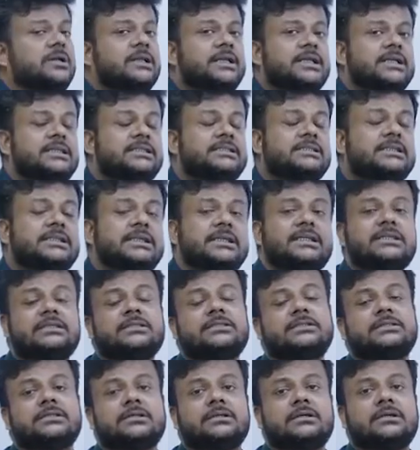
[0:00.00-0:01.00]
list
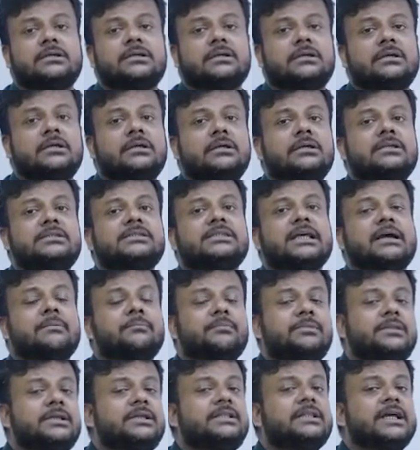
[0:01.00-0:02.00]
is
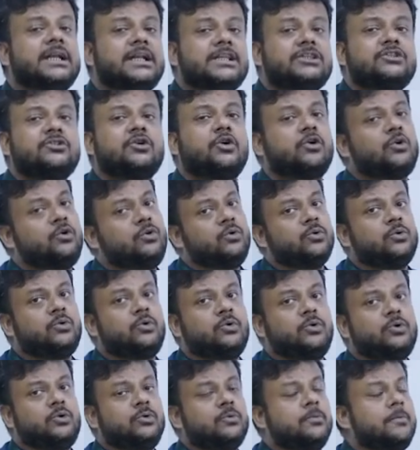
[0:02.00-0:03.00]
something that is not known
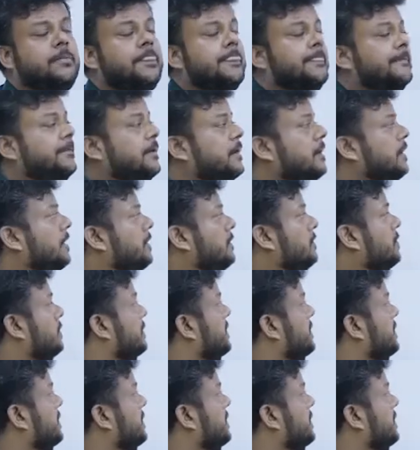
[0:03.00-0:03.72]
to you. Now